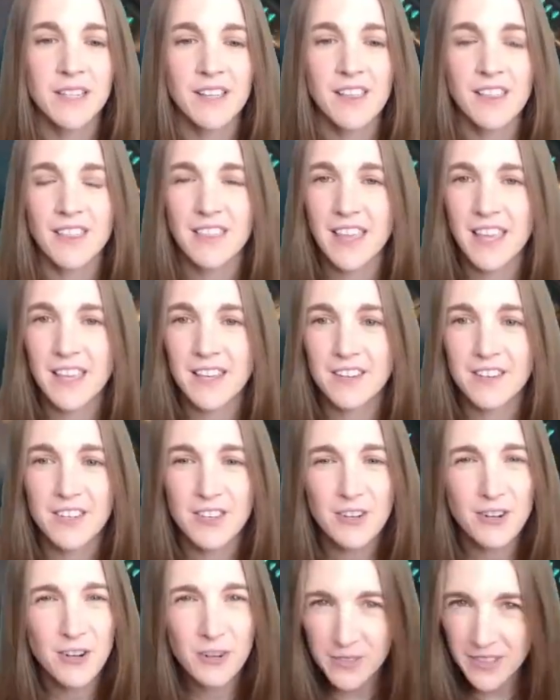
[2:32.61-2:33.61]
then you
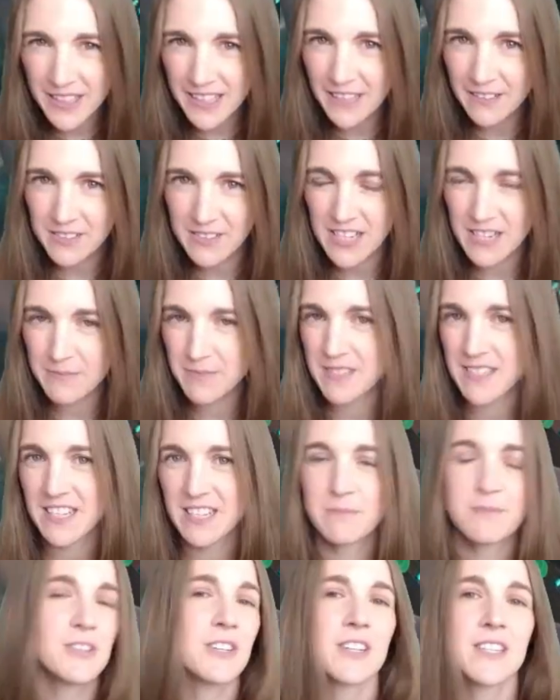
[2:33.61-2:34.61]
don't really have time to set
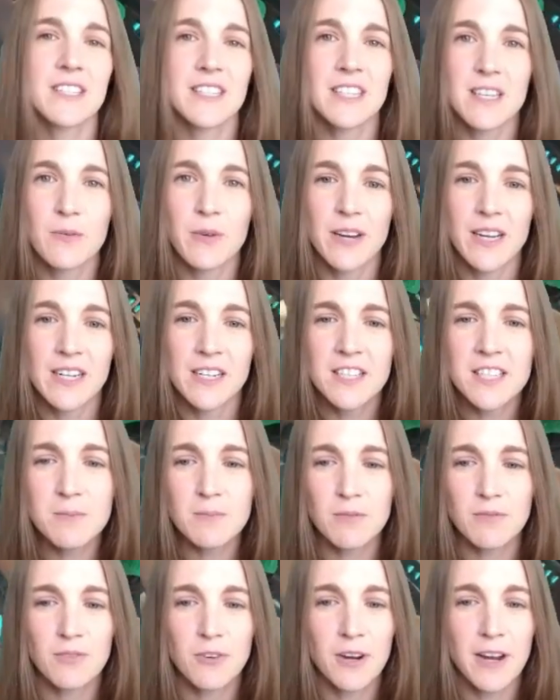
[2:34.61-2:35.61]
up turrets anywhere else
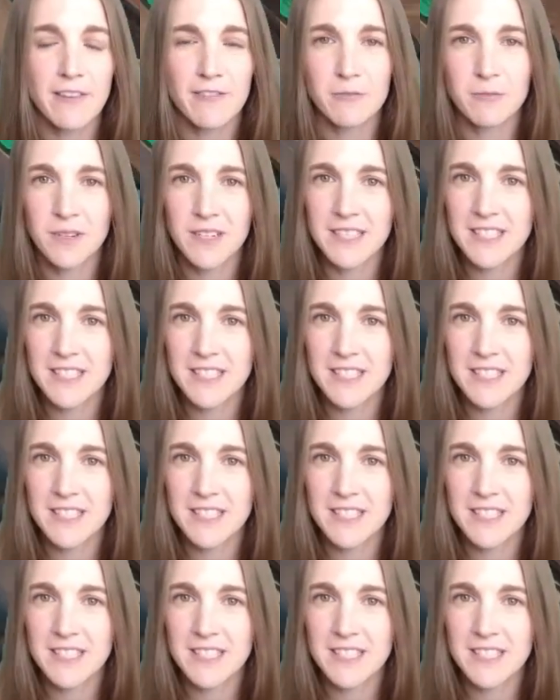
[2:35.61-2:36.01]
before everybody